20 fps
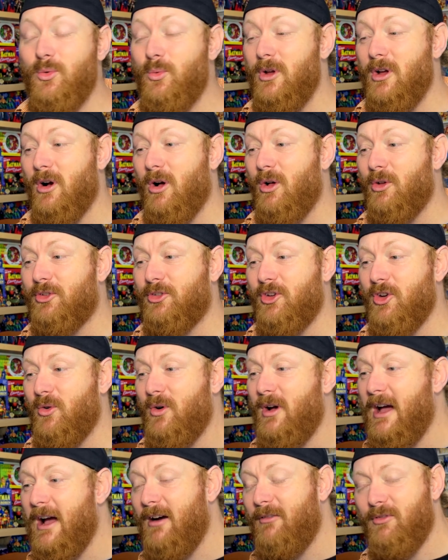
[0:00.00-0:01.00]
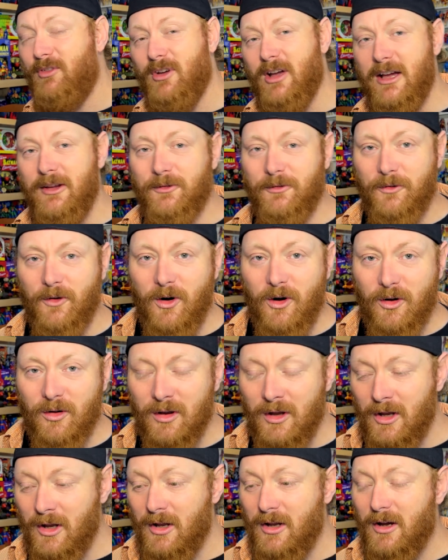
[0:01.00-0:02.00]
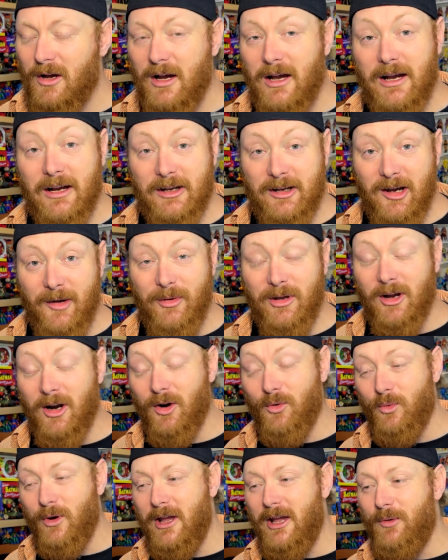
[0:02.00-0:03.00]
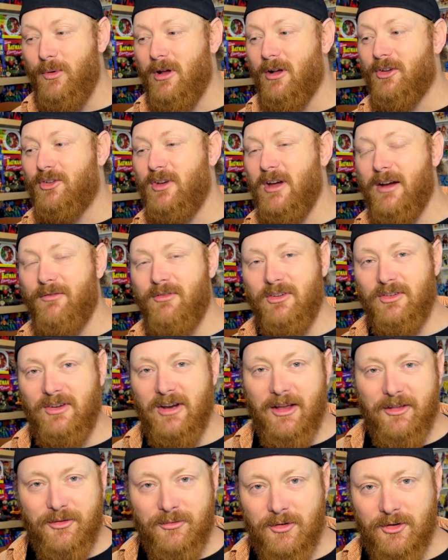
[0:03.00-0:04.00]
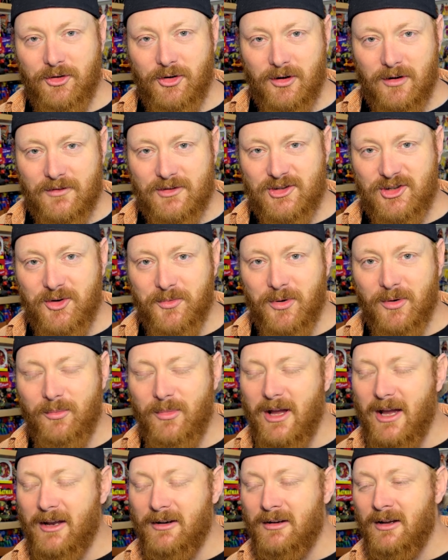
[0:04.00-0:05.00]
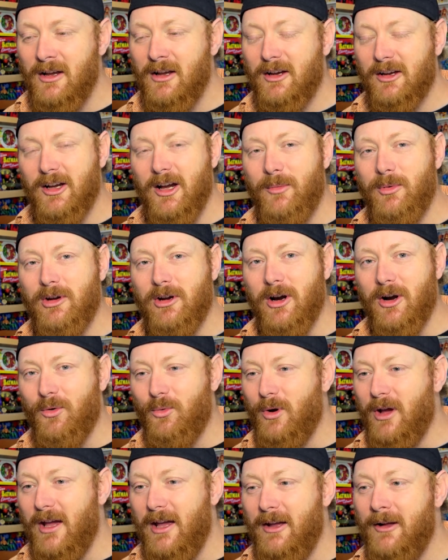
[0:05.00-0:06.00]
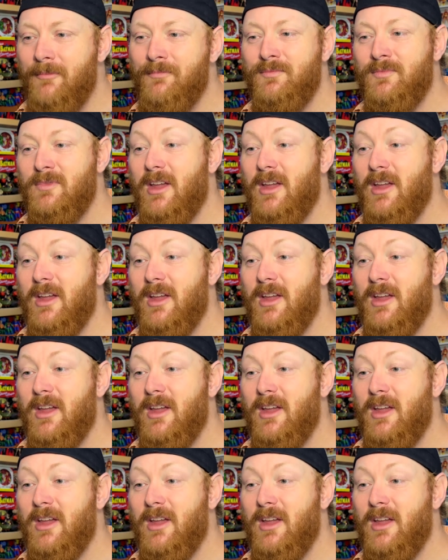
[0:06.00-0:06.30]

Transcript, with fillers: We also have Nightfall uh, coming our way. We also have the death and return of Superman coming our way.